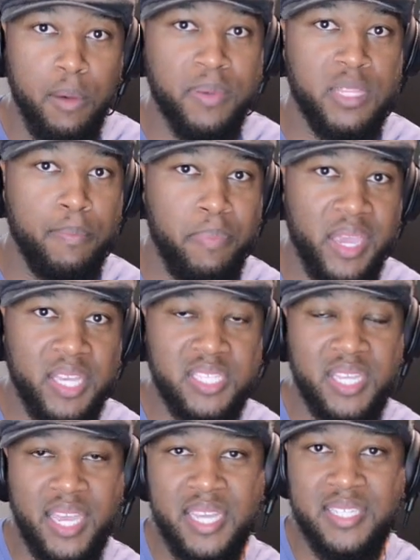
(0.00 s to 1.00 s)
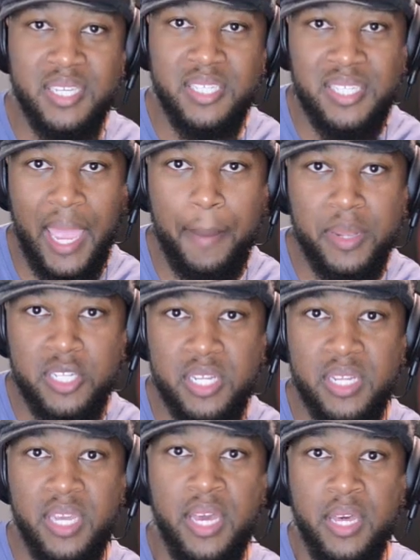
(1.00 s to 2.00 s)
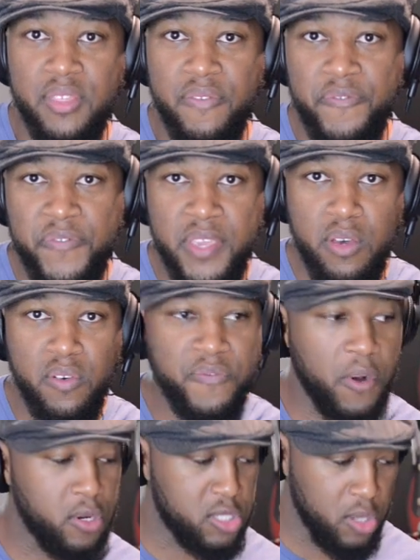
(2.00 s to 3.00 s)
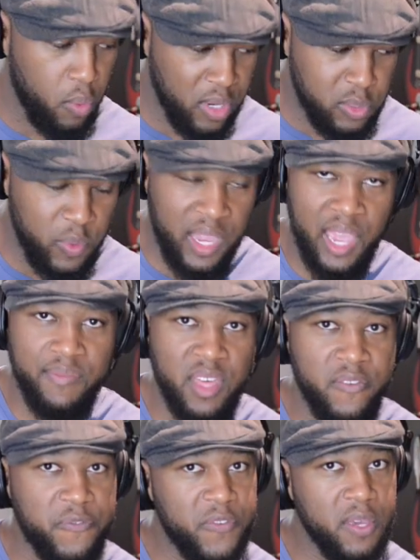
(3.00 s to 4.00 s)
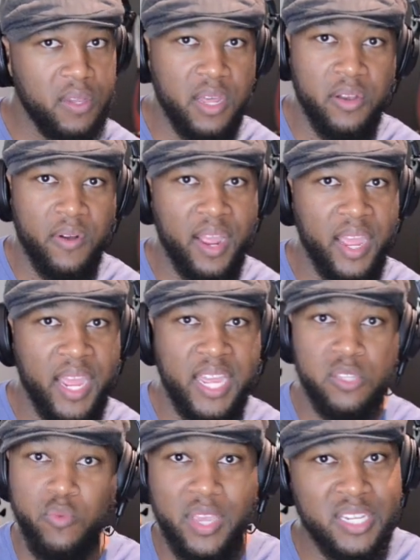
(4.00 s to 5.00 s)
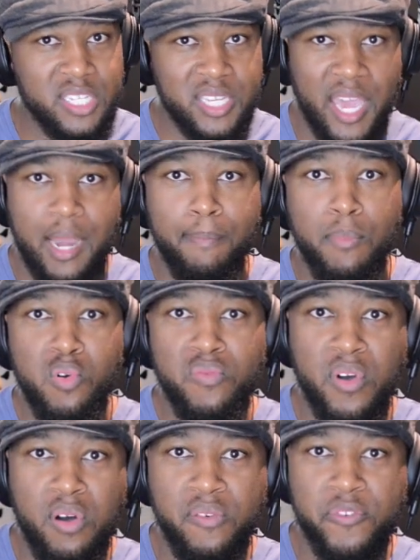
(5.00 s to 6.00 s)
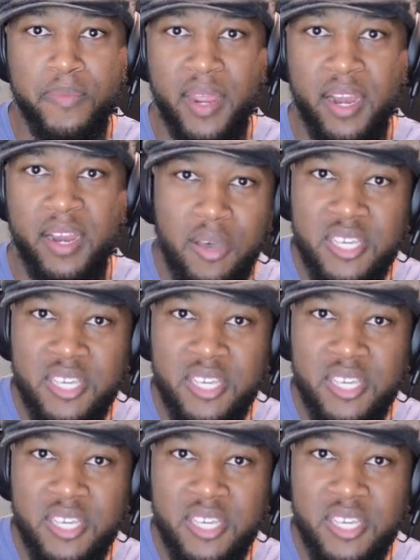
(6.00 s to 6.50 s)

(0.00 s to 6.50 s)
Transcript: But the biggest thing is establishing the feel first. So once we have that feel under our hands, we can just kind of move on from there.